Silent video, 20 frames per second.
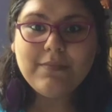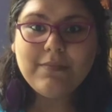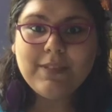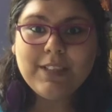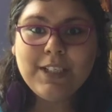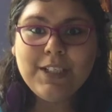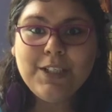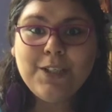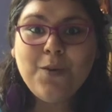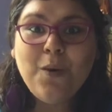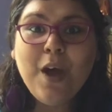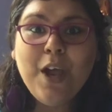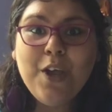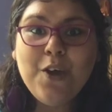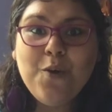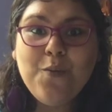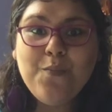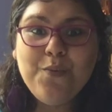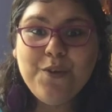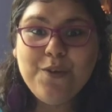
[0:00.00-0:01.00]
So I
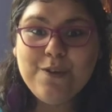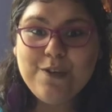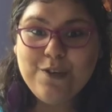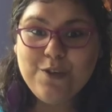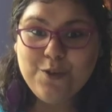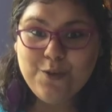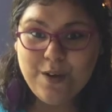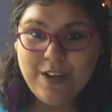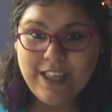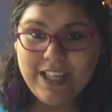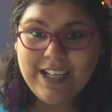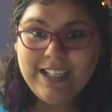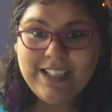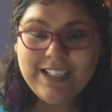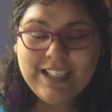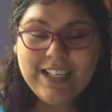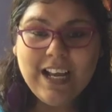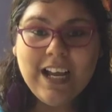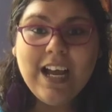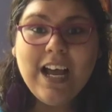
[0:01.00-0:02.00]
hope you enjoy
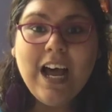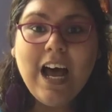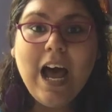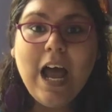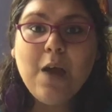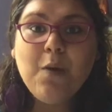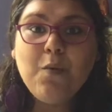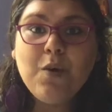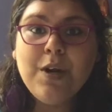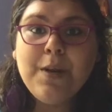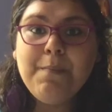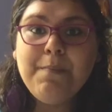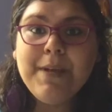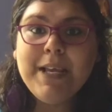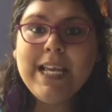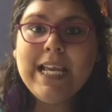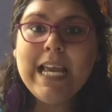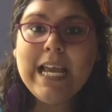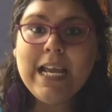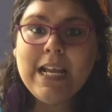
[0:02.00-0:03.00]
this. I want to
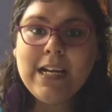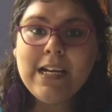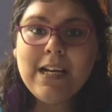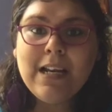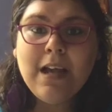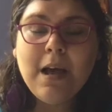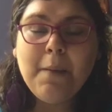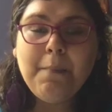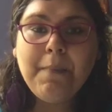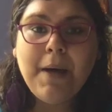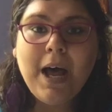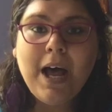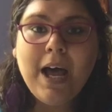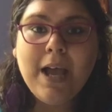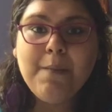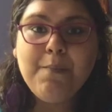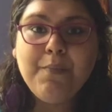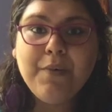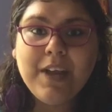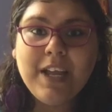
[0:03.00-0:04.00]
begin
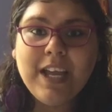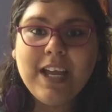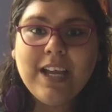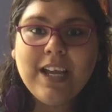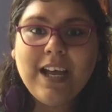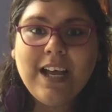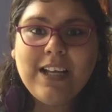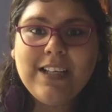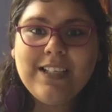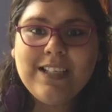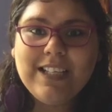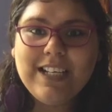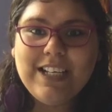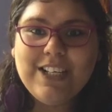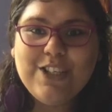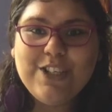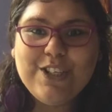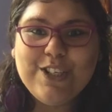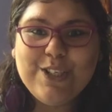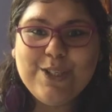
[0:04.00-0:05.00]
by bringing us
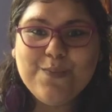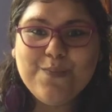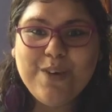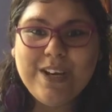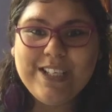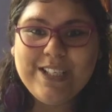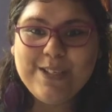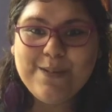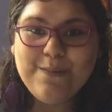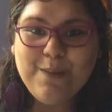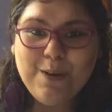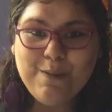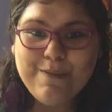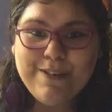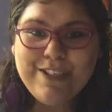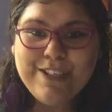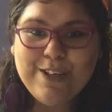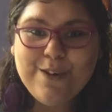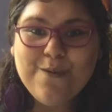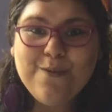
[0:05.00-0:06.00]
into this present
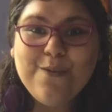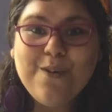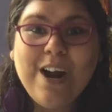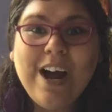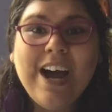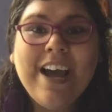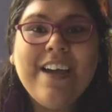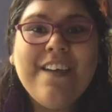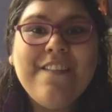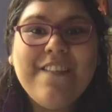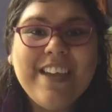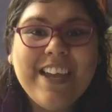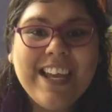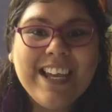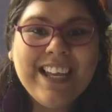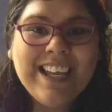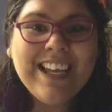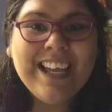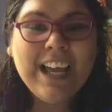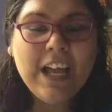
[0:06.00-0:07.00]
moment,
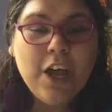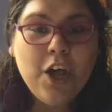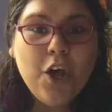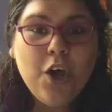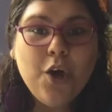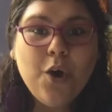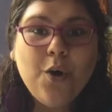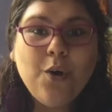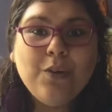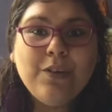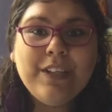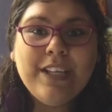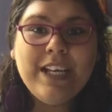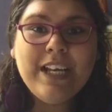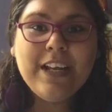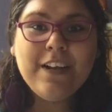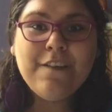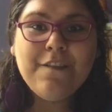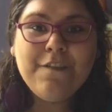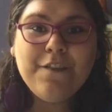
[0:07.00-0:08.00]
arriving
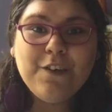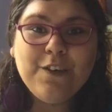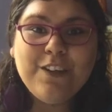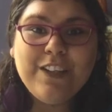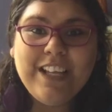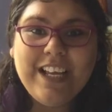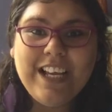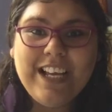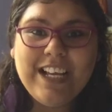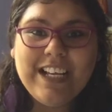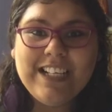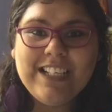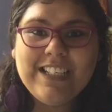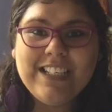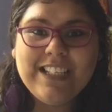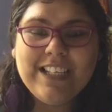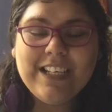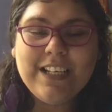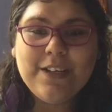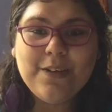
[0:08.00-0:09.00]
wholly and fully
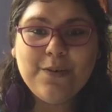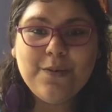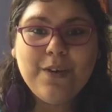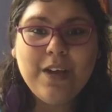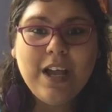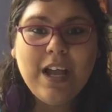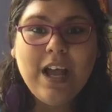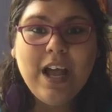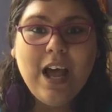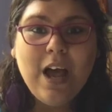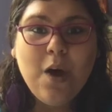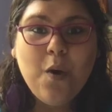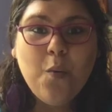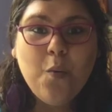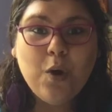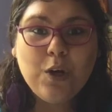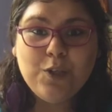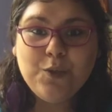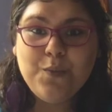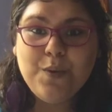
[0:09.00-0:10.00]
into
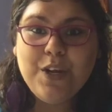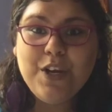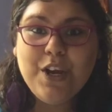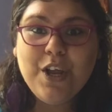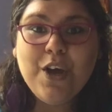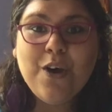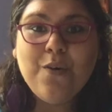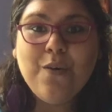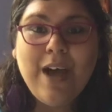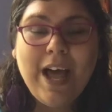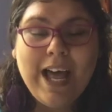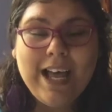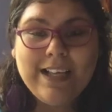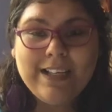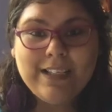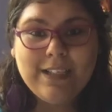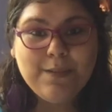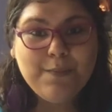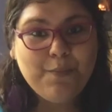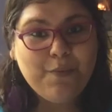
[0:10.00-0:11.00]
what we know
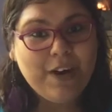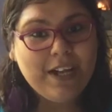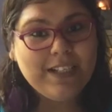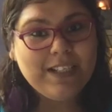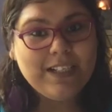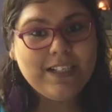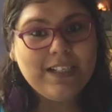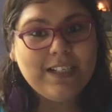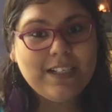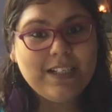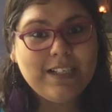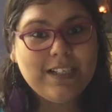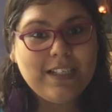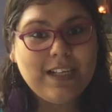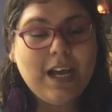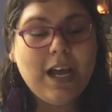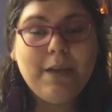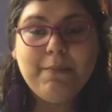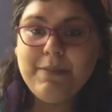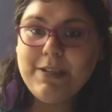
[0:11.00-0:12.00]
as the present
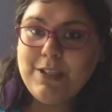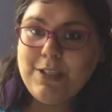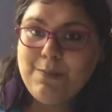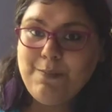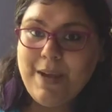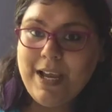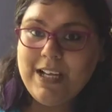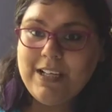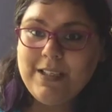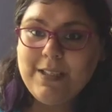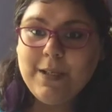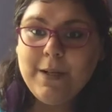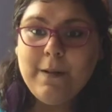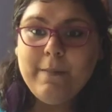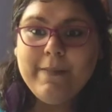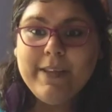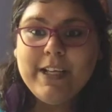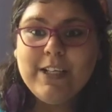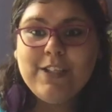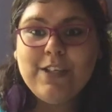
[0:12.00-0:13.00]
time and space.
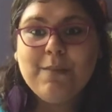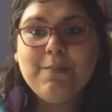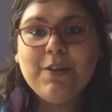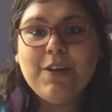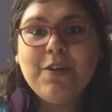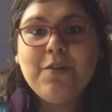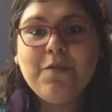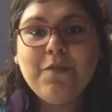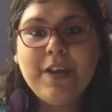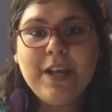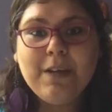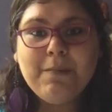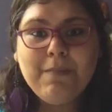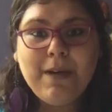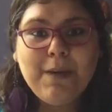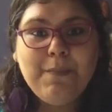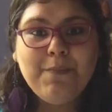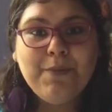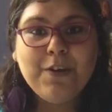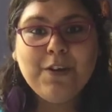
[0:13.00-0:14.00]
So I'm going to ring
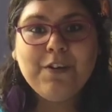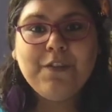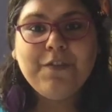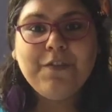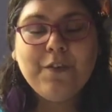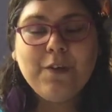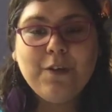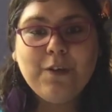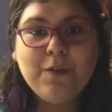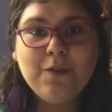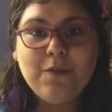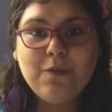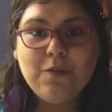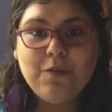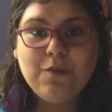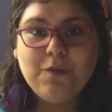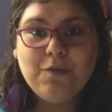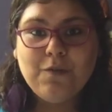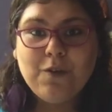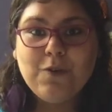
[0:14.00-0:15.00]
my beautiful
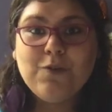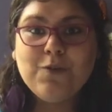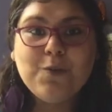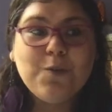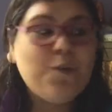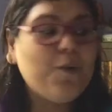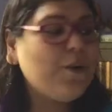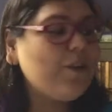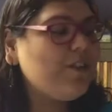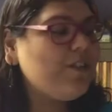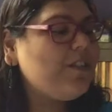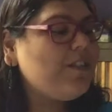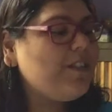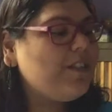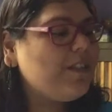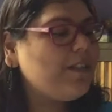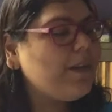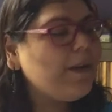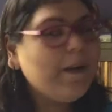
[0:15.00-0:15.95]
rose quartz